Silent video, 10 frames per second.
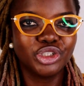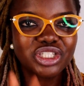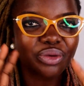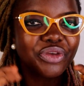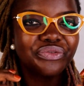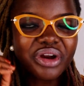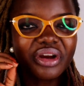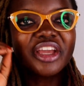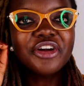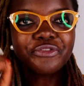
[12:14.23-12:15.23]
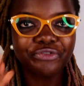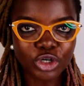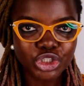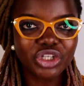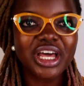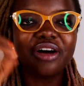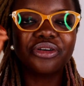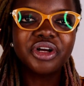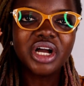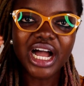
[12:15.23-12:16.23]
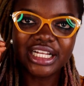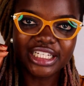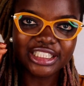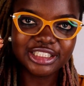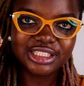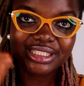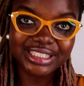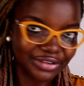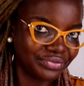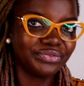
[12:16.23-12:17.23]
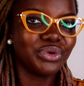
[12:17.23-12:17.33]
just something very functional and then safe,